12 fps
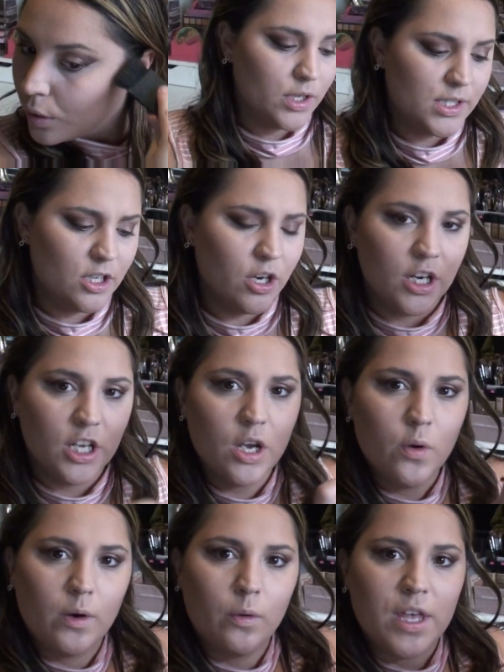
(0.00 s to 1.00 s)
We're still going to
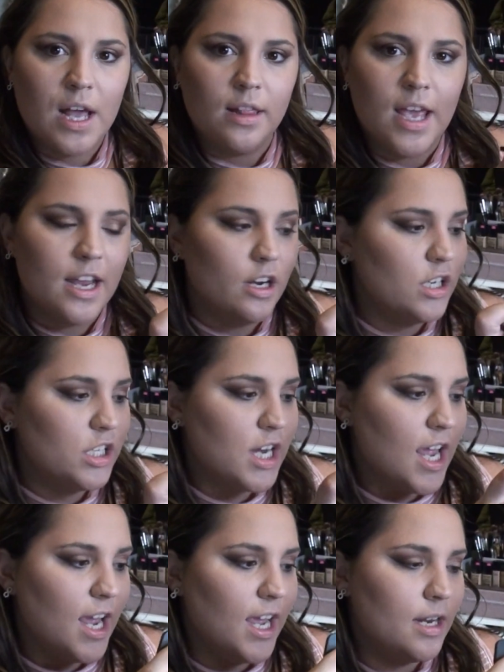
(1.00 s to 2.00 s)
go in with that lighter
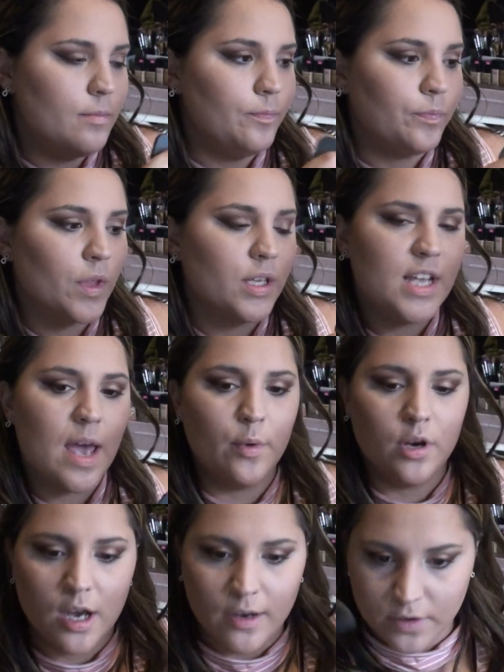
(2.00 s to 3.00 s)
shade, tap
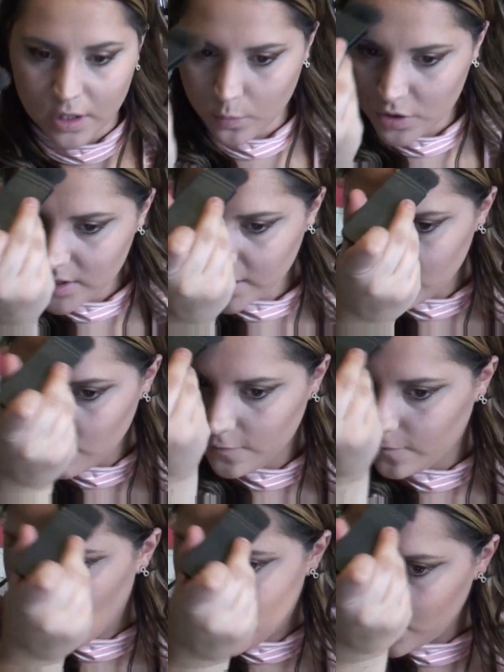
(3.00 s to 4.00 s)
it off, and then we're just going to
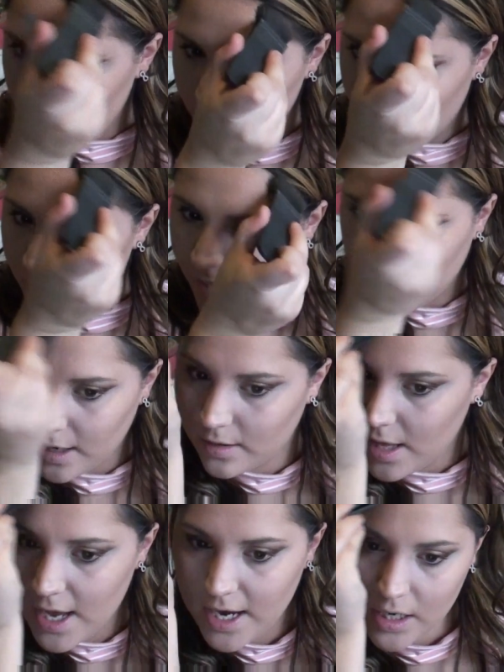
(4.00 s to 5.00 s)
follow my
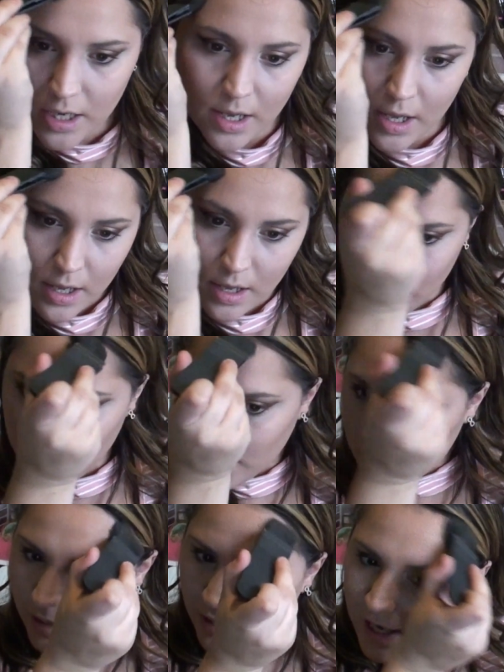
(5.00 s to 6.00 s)
hairline
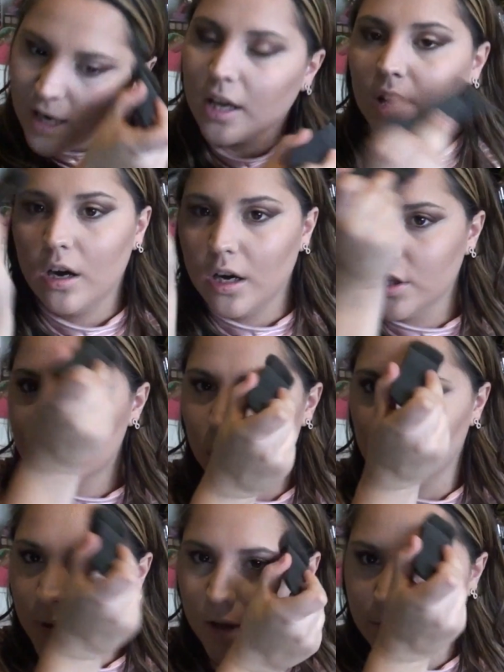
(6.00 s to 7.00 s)
and kind of
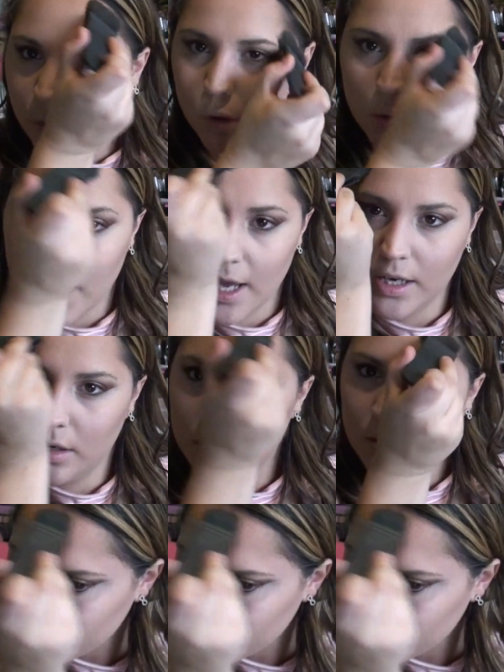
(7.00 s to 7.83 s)
contour my forehead.